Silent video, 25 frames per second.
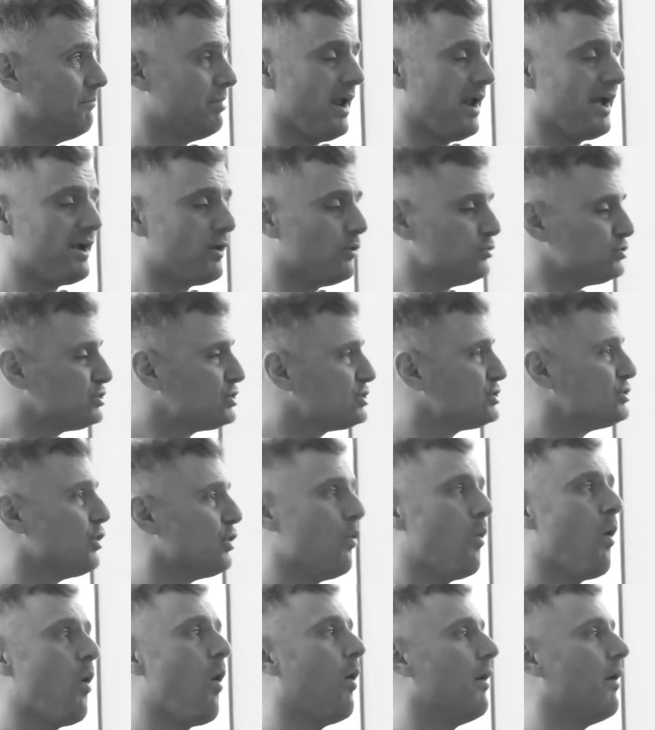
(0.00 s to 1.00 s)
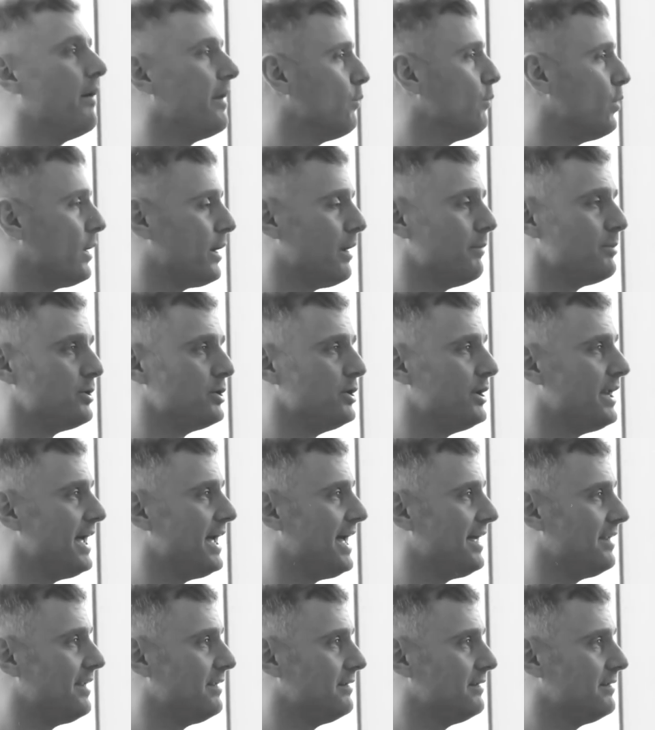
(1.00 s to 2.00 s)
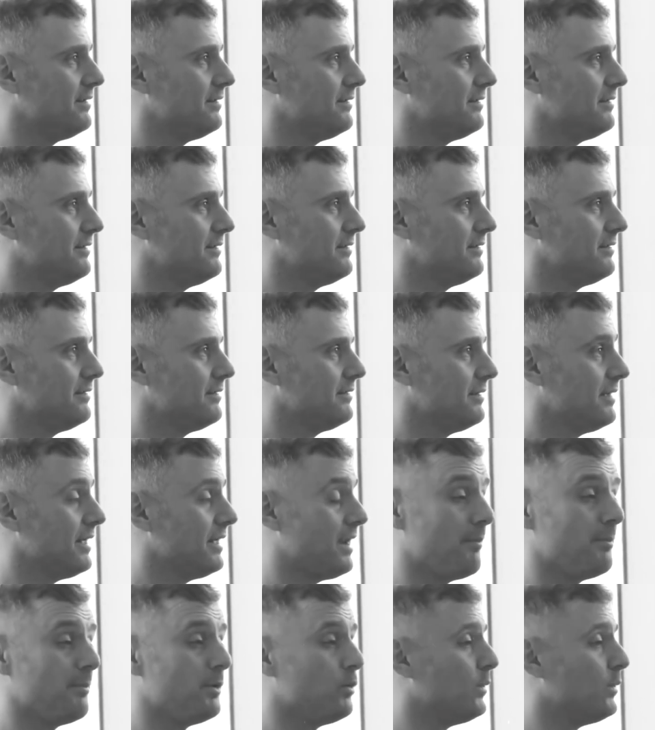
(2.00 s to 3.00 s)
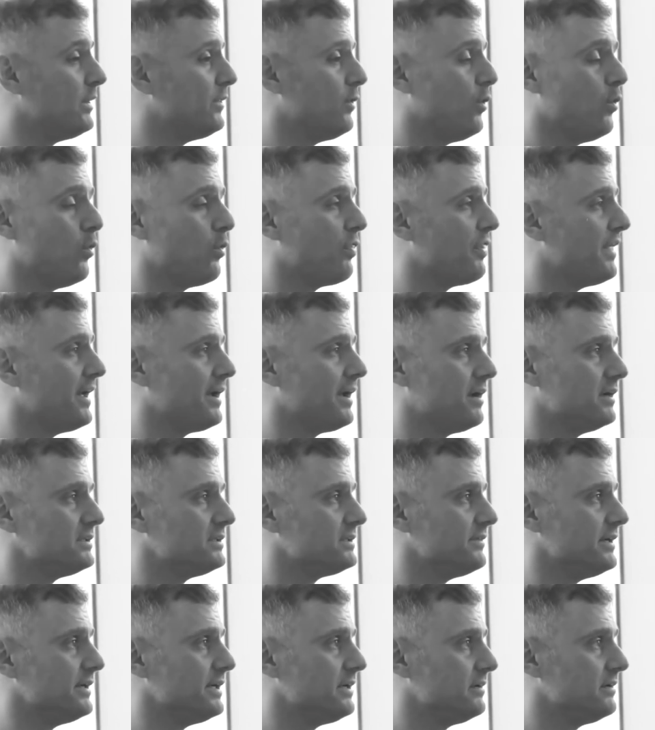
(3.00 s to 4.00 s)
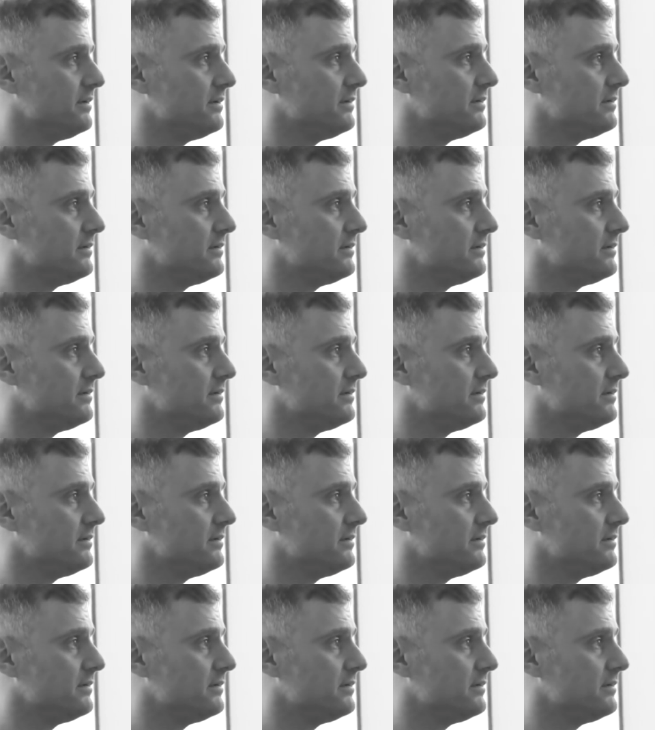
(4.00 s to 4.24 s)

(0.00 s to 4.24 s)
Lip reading: But I go so hard at what I'm good at, and I'm gonna win the whole thing because of it.